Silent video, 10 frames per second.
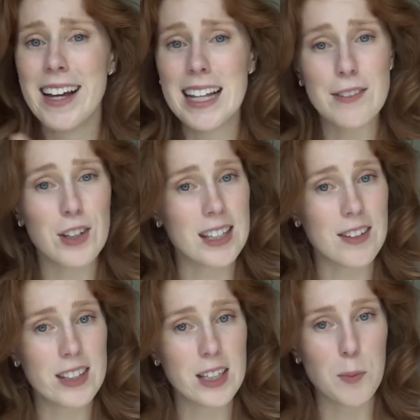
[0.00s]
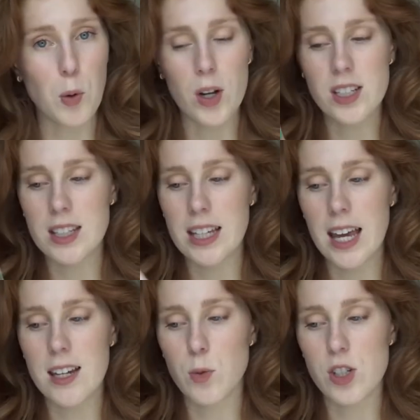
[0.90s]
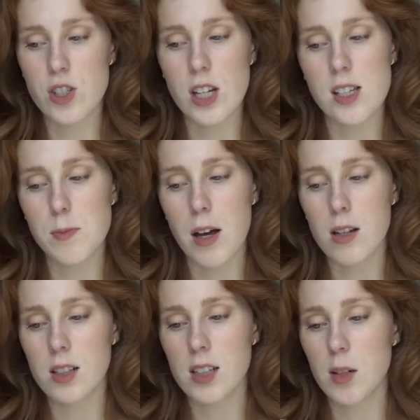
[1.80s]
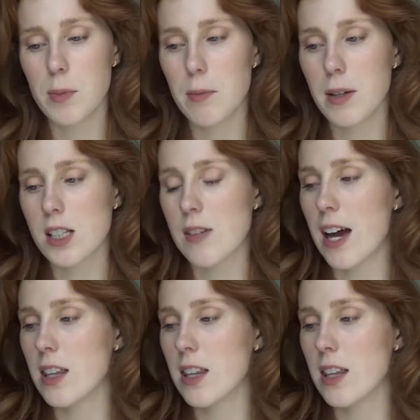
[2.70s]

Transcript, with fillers: they've got a lovely little point at the end which does buckle a little bit because I've